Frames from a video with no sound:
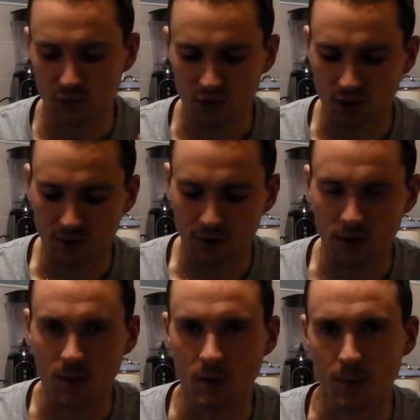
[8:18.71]
straight through
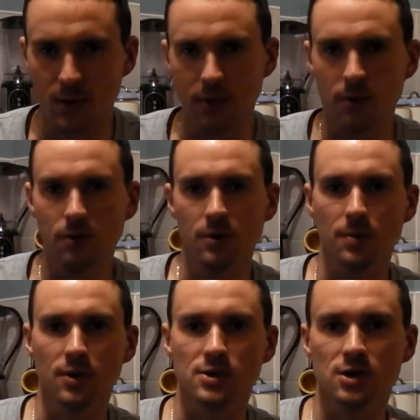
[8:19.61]
the, the blue,
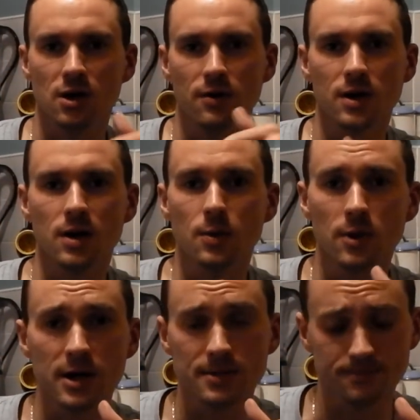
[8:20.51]
the polystyrene and the
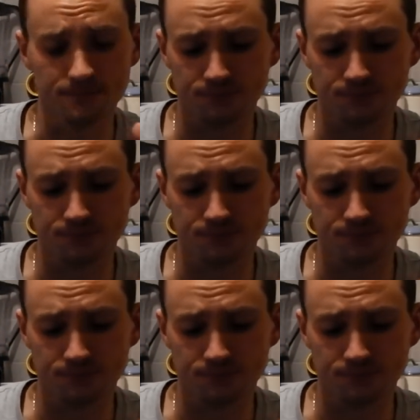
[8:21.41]
white.